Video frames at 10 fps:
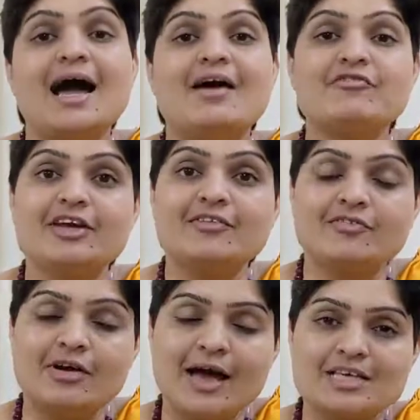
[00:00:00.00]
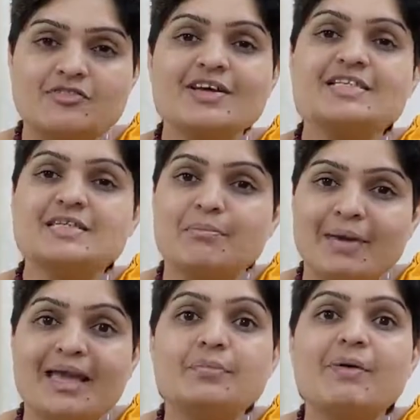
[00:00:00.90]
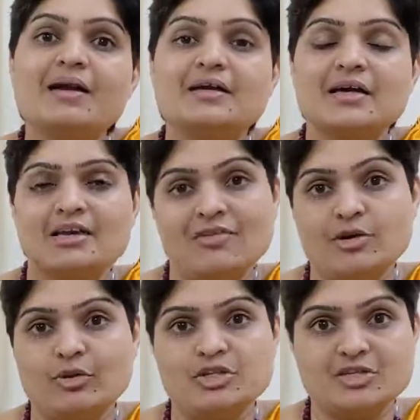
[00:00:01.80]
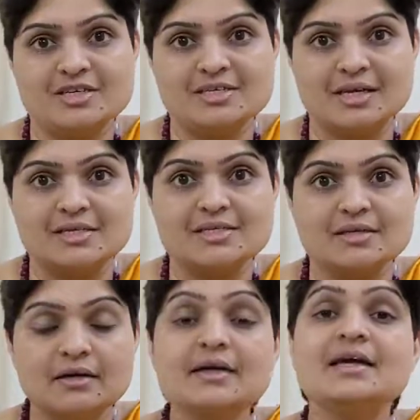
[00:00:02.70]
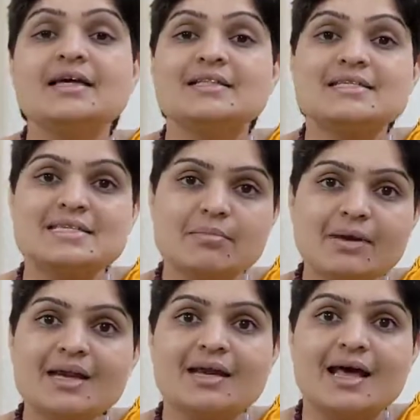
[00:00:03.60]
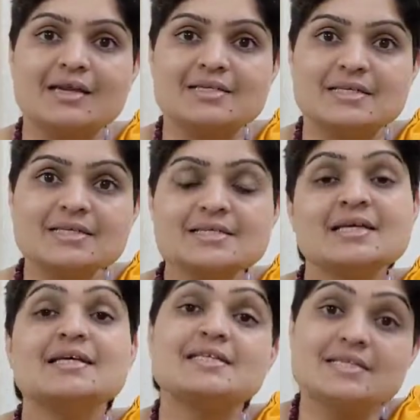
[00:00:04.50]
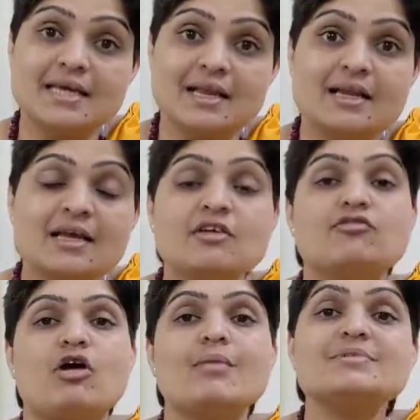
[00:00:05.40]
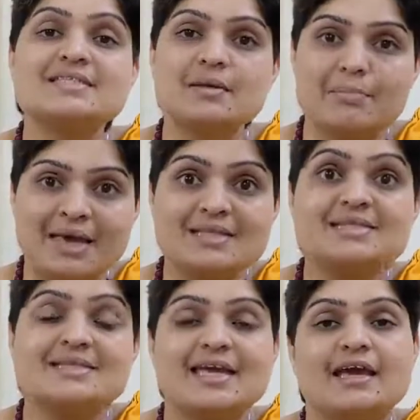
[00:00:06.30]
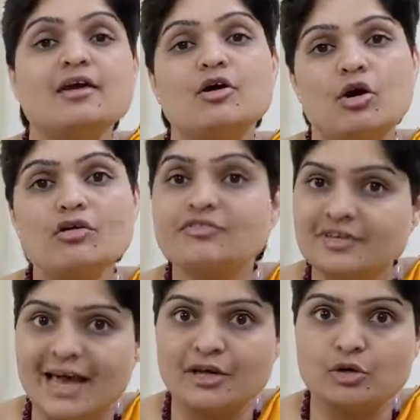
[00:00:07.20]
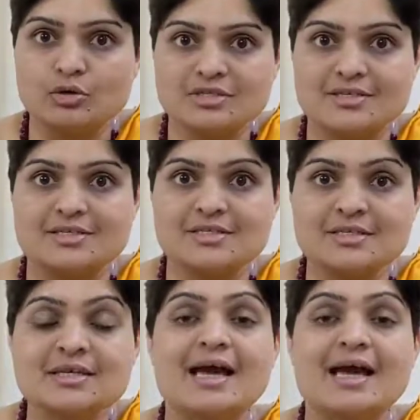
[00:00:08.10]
And when, as far as the male partner evaluation is concerned, the semen analysis still forms the mainstay of diagnosis.